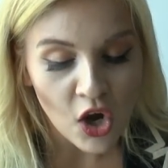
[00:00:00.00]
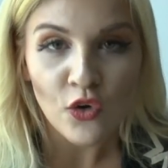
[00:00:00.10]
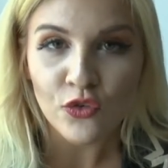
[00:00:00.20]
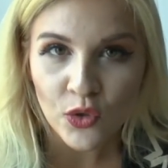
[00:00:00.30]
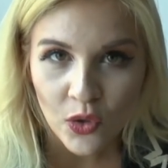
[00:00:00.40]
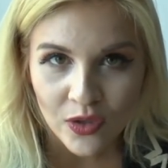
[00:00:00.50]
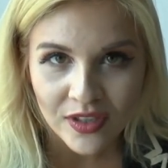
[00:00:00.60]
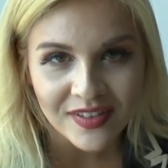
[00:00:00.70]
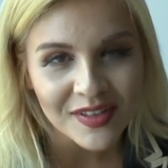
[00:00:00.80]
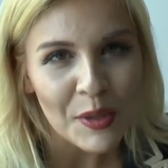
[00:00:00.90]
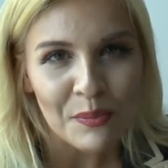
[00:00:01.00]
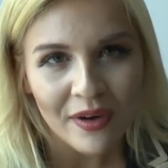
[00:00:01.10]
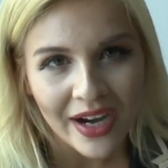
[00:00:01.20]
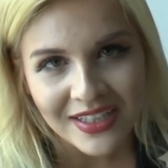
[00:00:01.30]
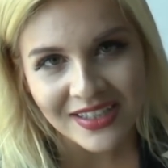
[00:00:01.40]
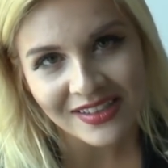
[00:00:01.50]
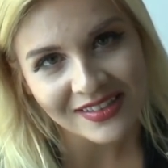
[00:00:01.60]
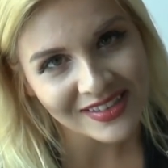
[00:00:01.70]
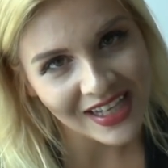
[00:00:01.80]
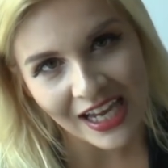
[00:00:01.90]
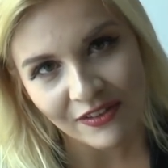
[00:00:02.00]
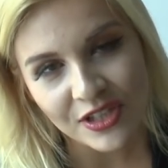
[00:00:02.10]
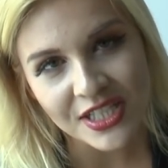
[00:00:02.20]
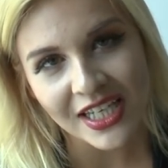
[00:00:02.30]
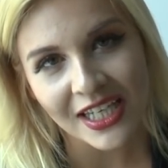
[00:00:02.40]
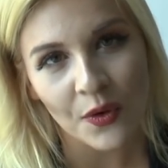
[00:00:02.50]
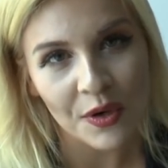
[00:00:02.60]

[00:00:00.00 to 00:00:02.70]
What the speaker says: Of course, practice every day,